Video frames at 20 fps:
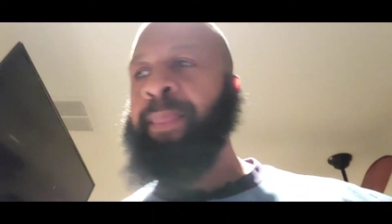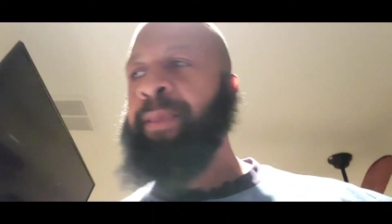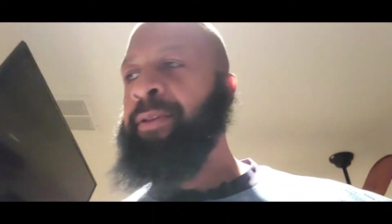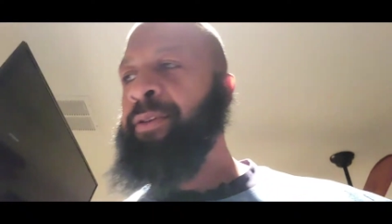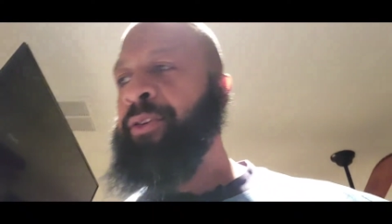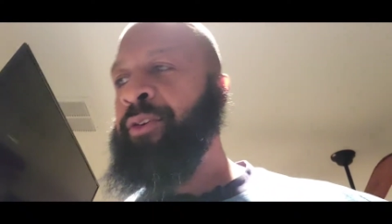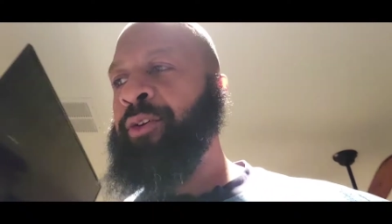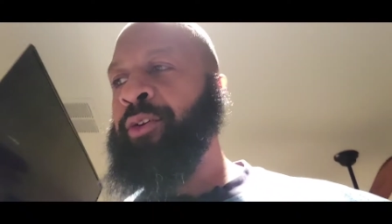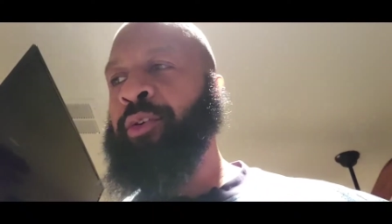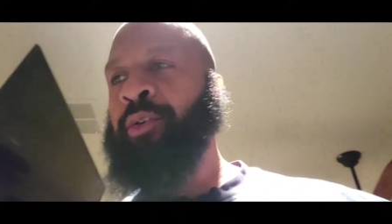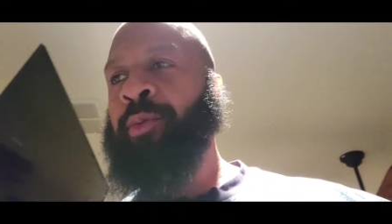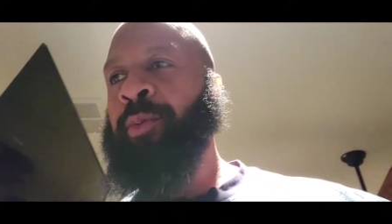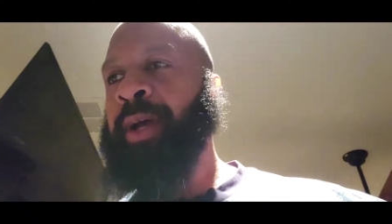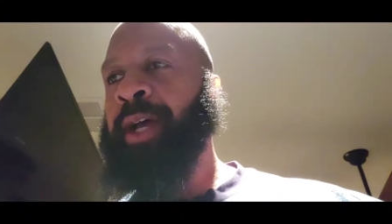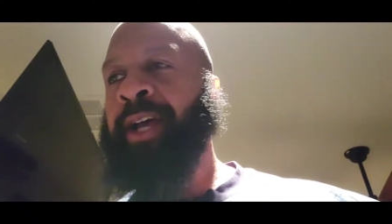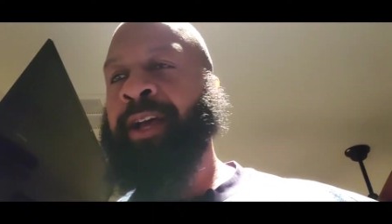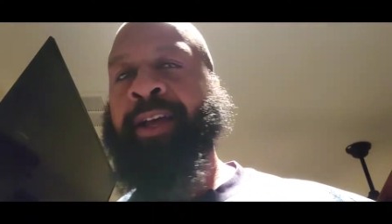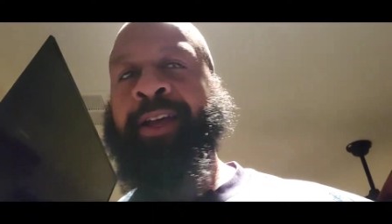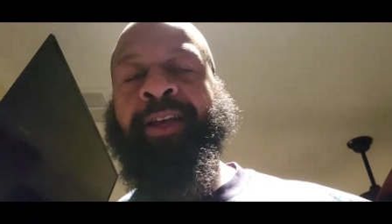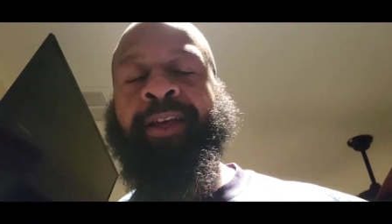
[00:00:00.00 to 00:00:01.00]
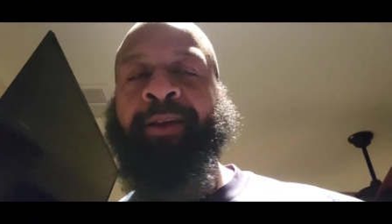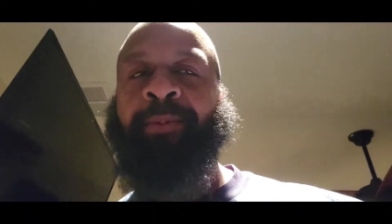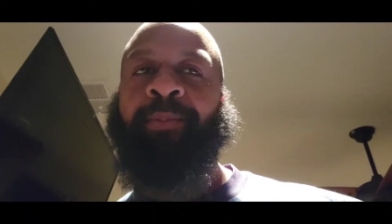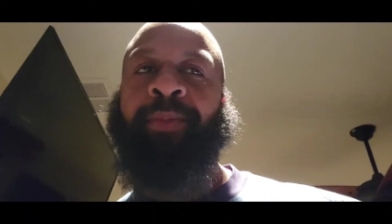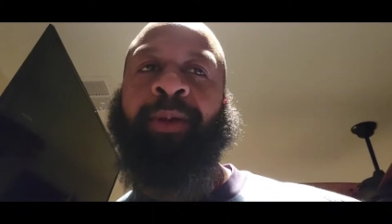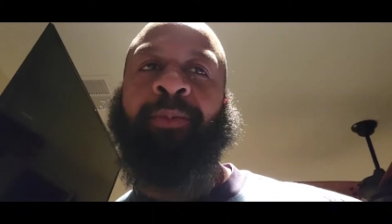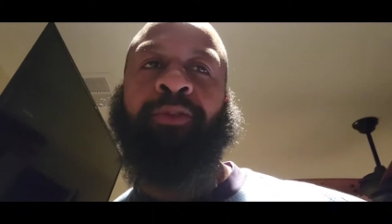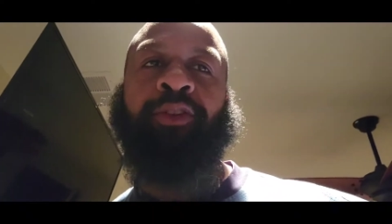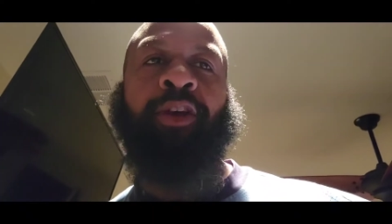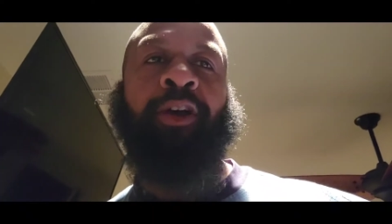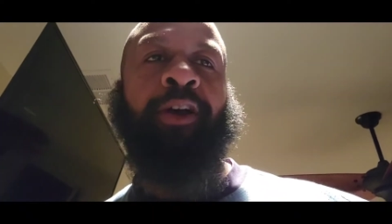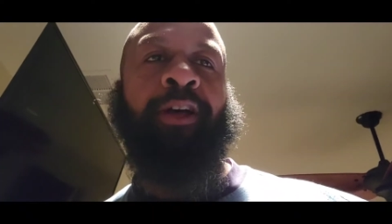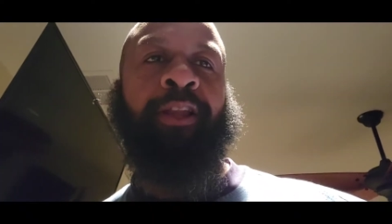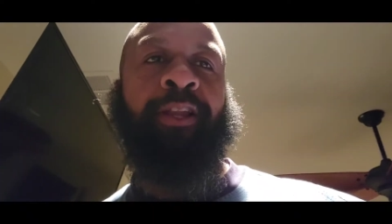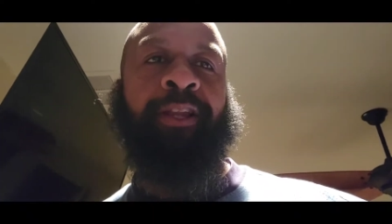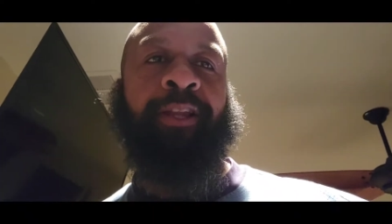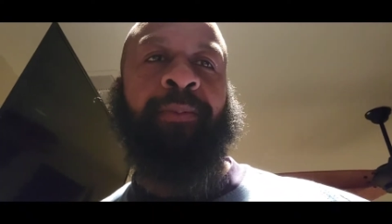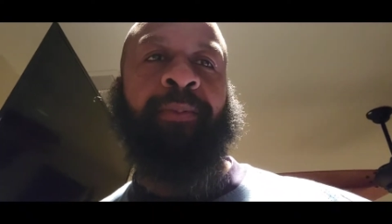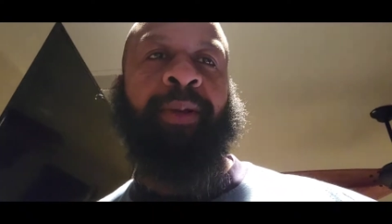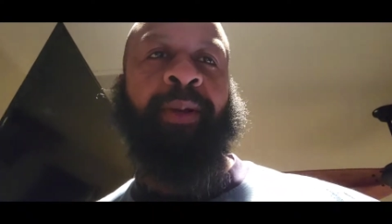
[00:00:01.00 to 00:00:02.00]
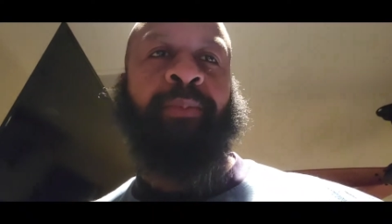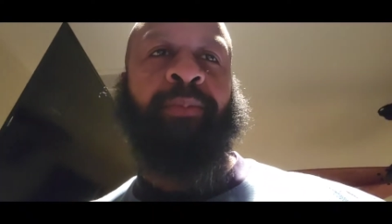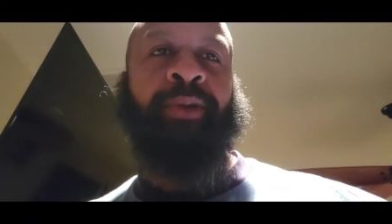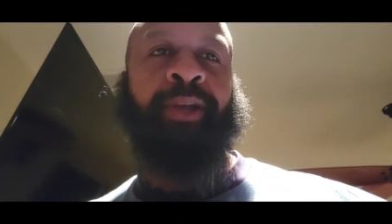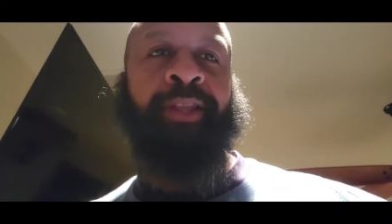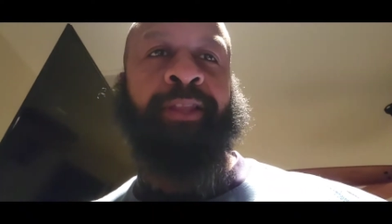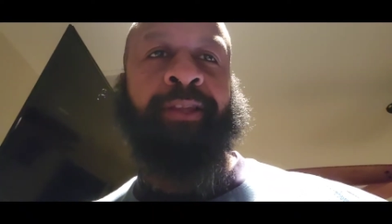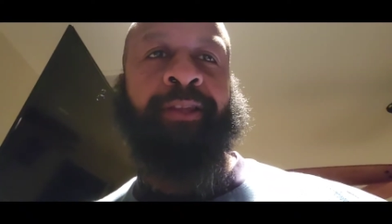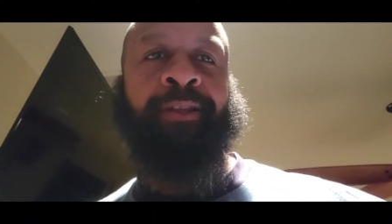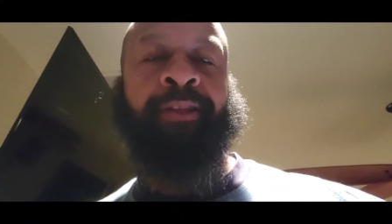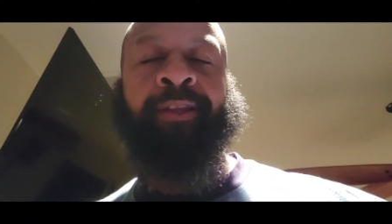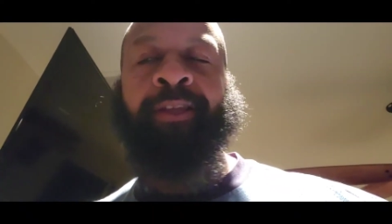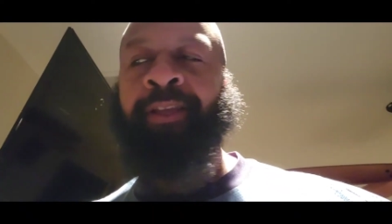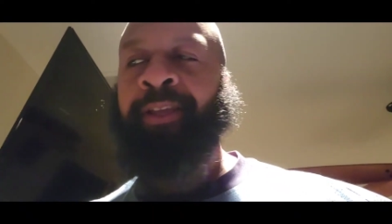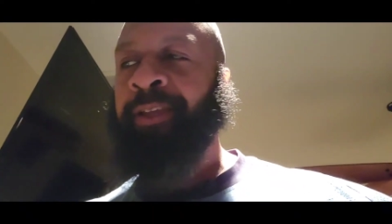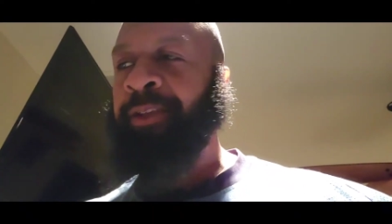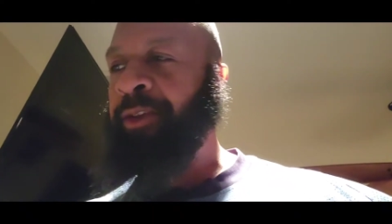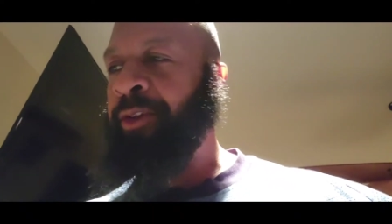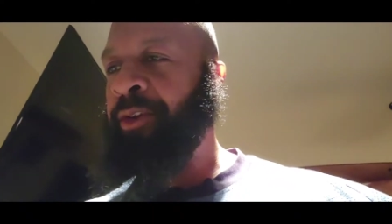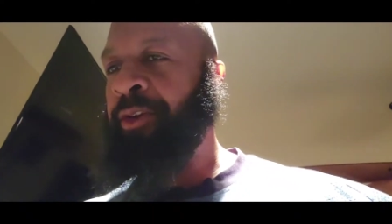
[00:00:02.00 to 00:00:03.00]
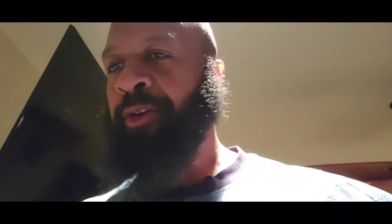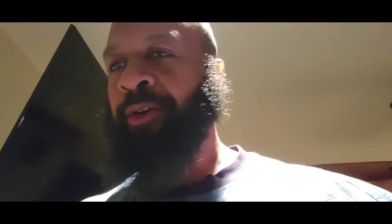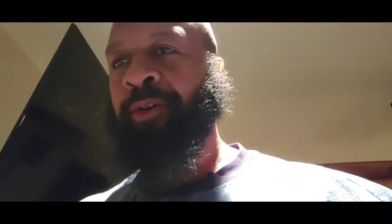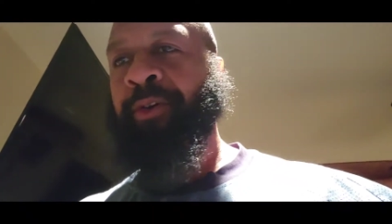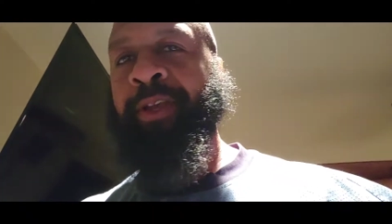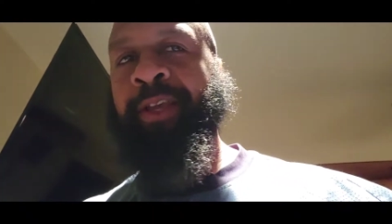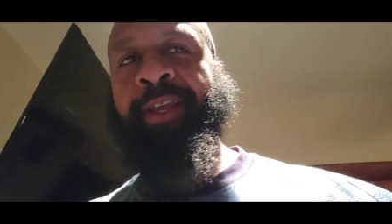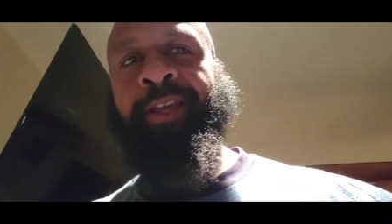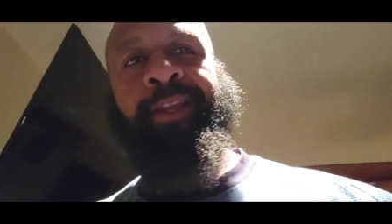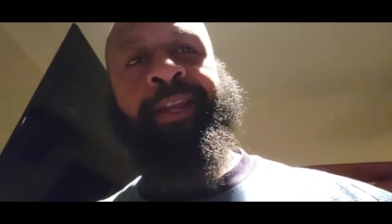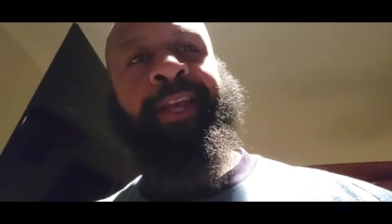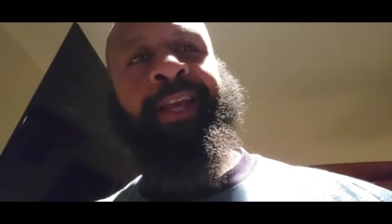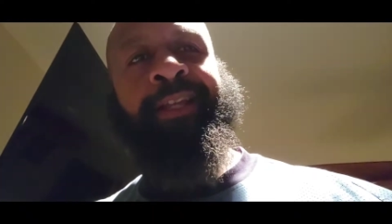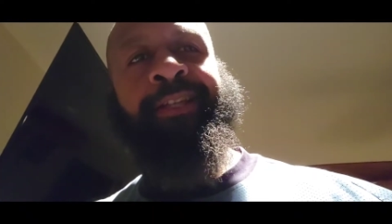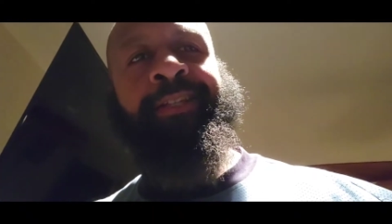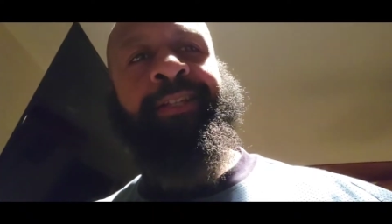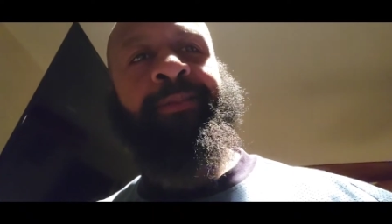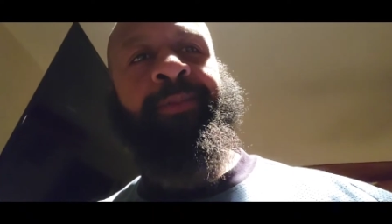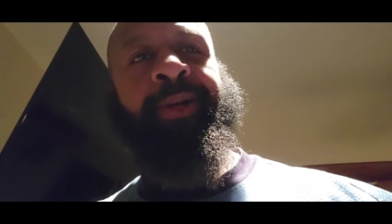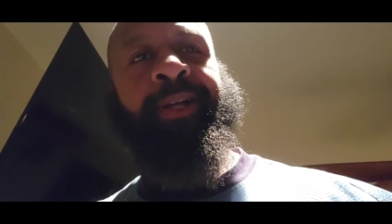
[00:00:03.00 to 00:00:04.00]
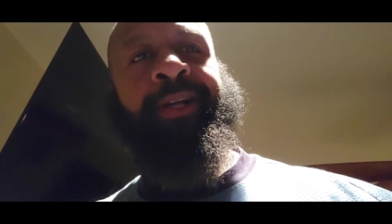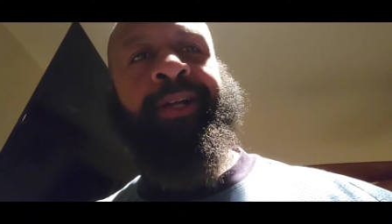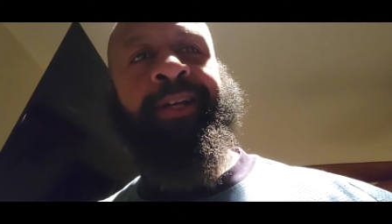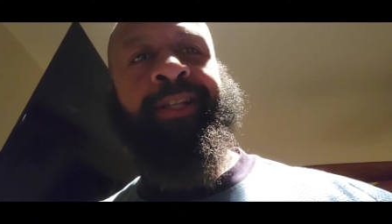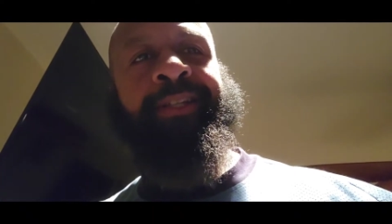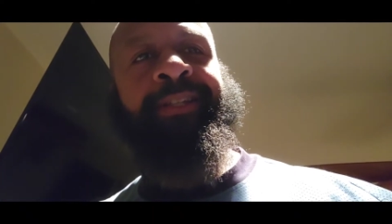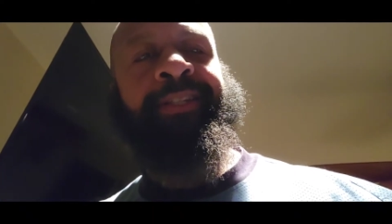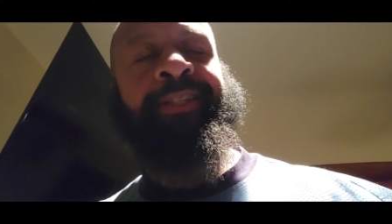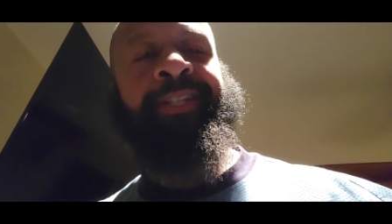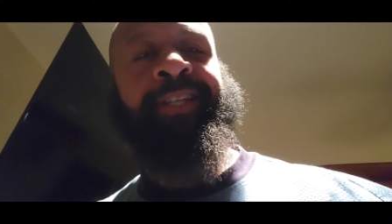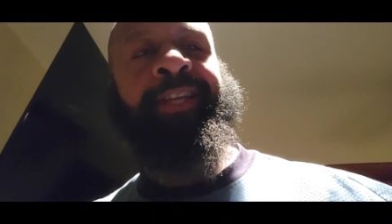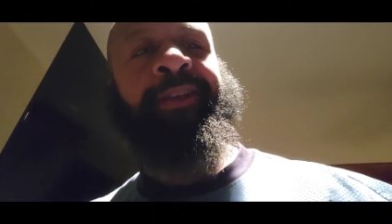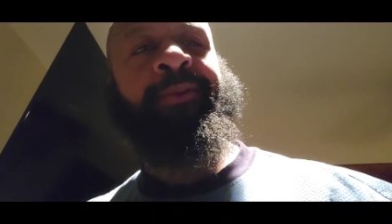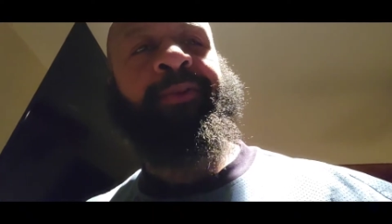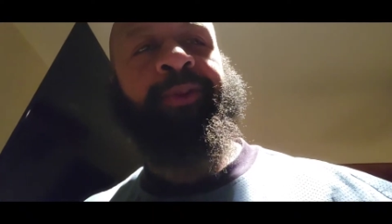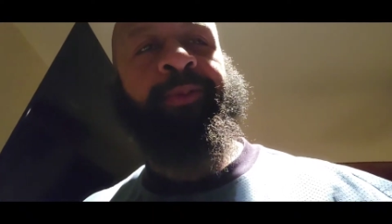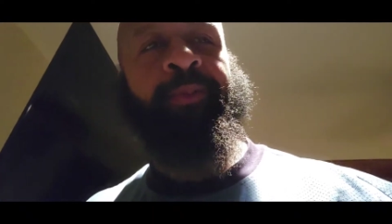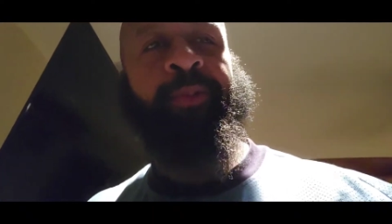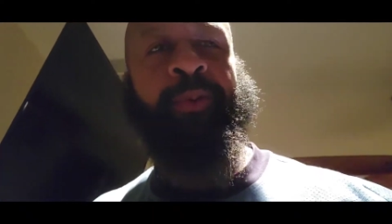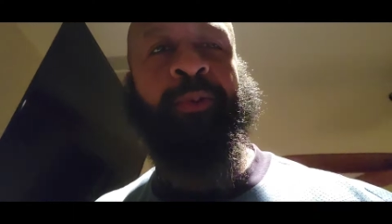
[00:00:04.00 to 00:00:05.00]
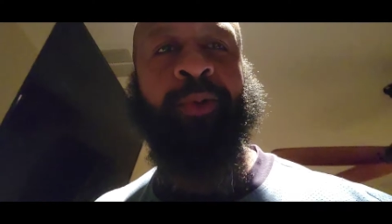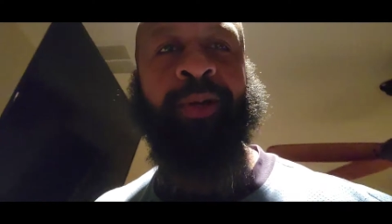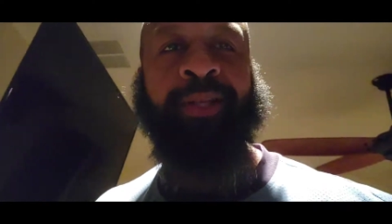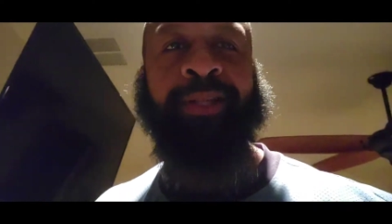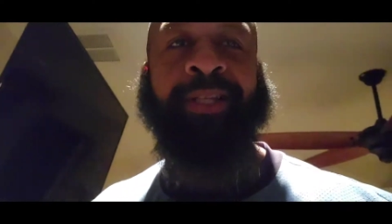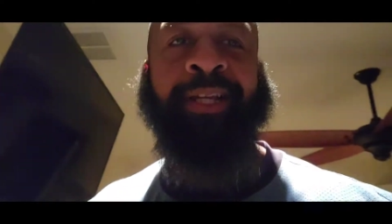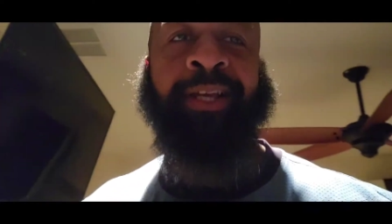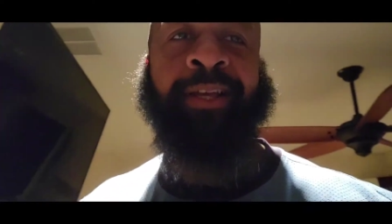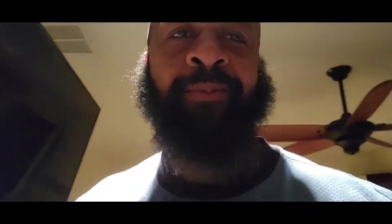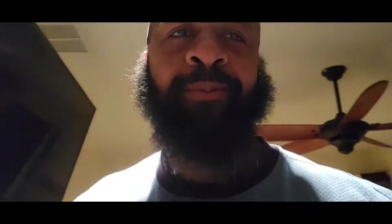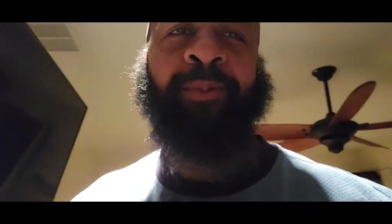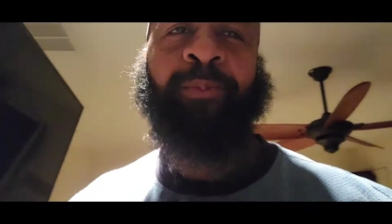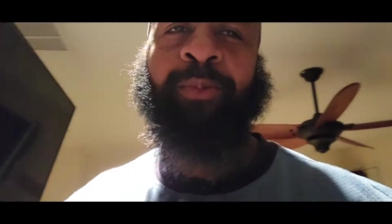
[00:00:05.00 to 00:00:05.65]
you know, I'm taller than my brother, you know, and actually my cousin stayed with me one time.